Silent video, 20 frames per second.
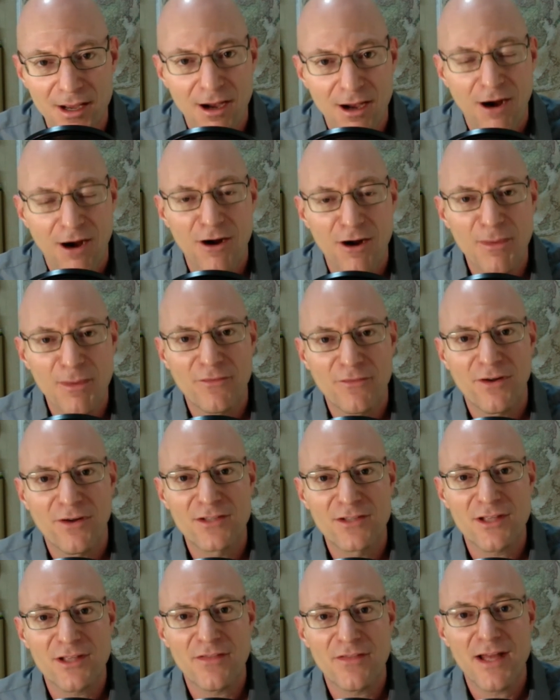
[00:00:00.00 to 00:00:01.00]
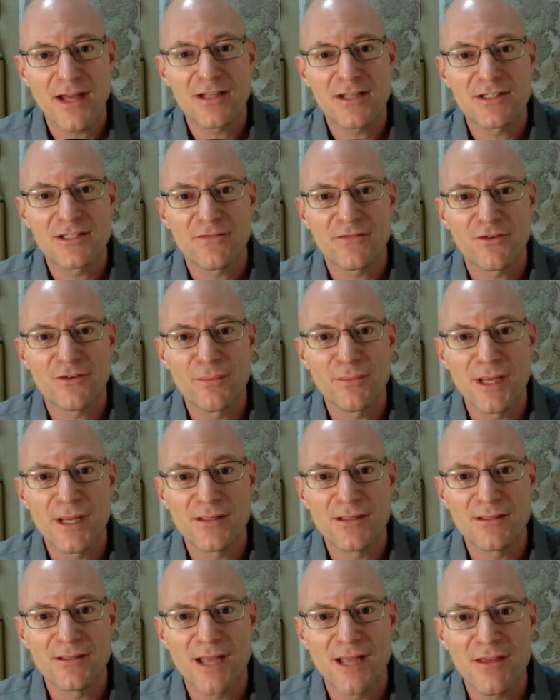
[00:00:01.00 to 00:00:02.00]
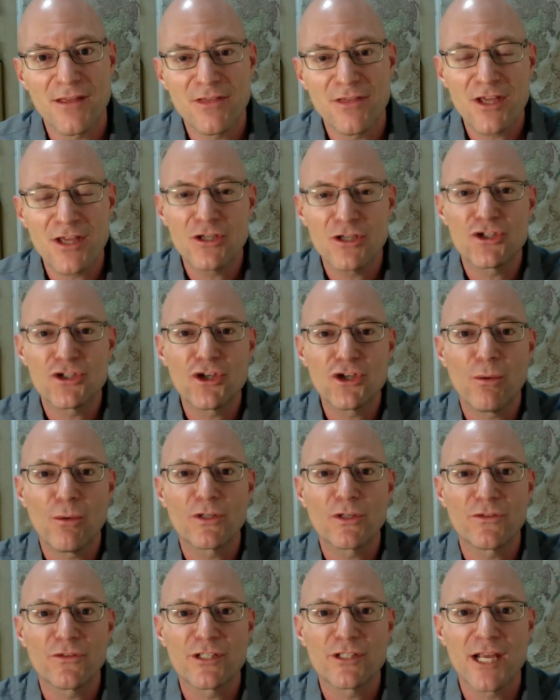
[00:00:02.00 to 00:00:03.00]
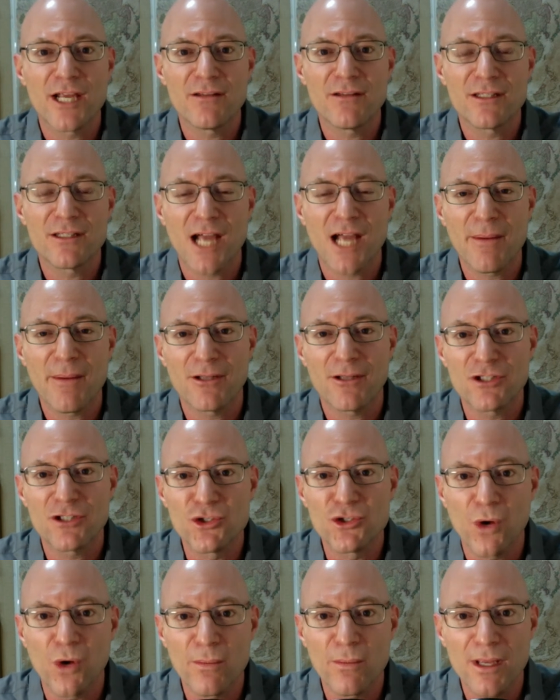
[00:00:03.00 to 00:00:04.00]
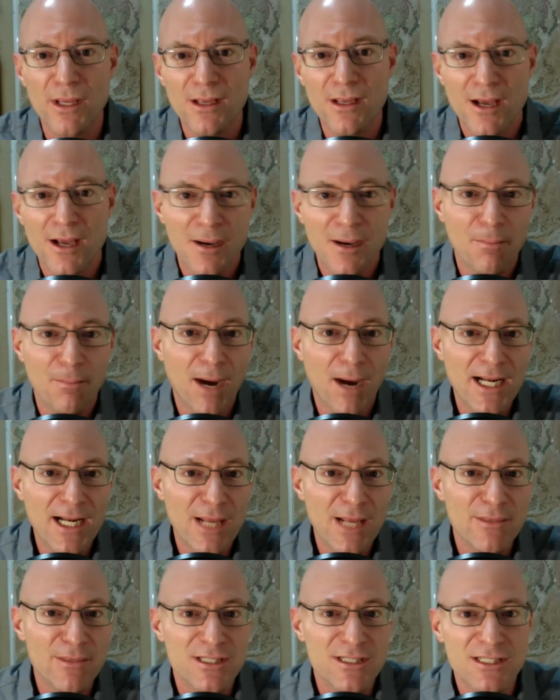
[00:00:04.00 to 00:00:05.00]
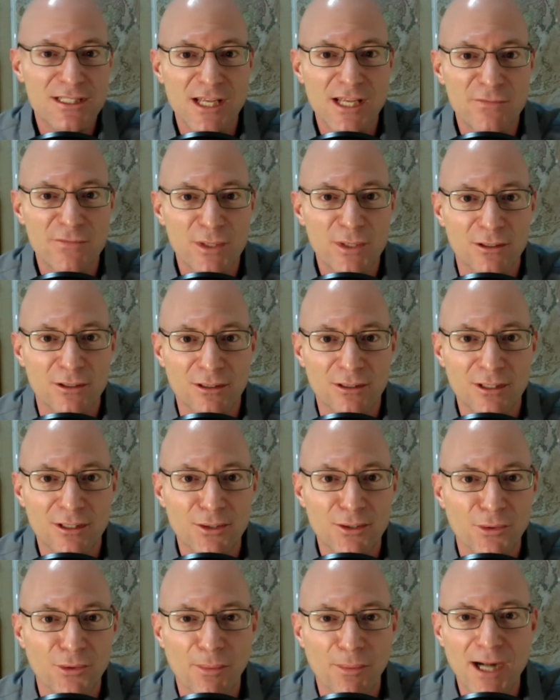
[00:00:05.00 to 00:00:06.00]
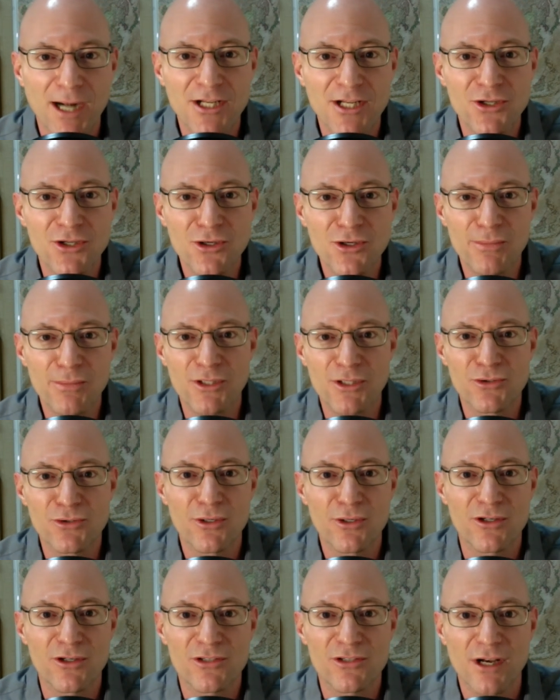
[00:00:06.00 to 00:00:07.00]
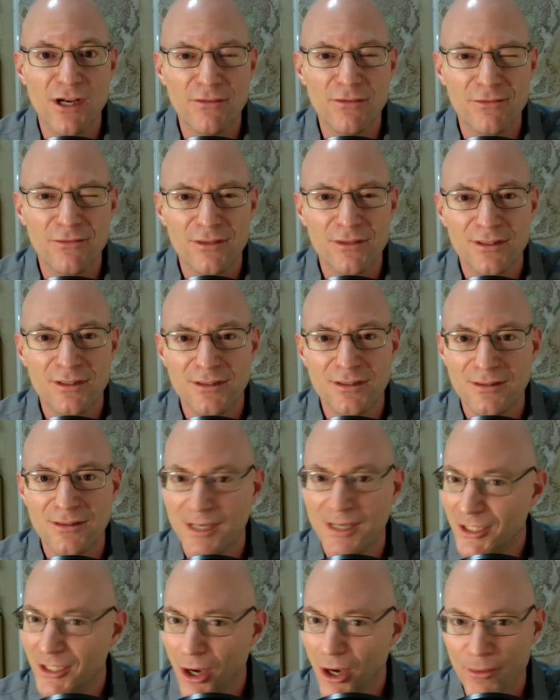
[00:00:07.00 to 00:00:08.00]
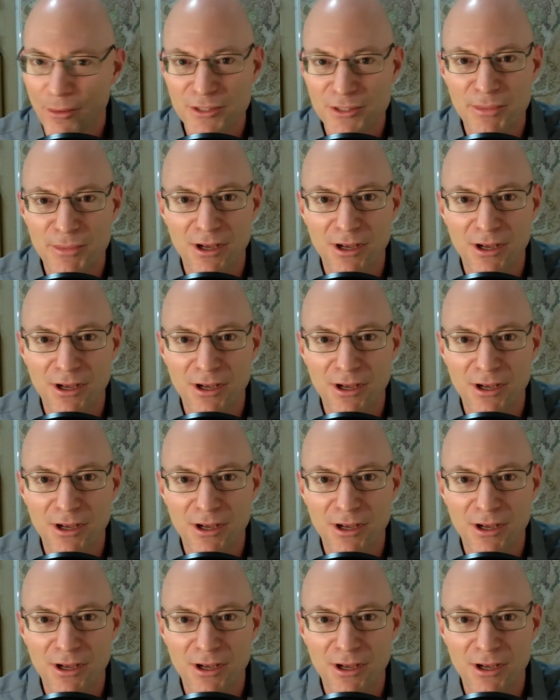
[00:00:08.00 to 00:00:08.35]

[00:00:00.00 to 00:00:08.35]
All right, my friends, that is it for me today. Thank you so much for taking the time out to join me. My name is Steve Miller, reminding you to be true to yourself and always be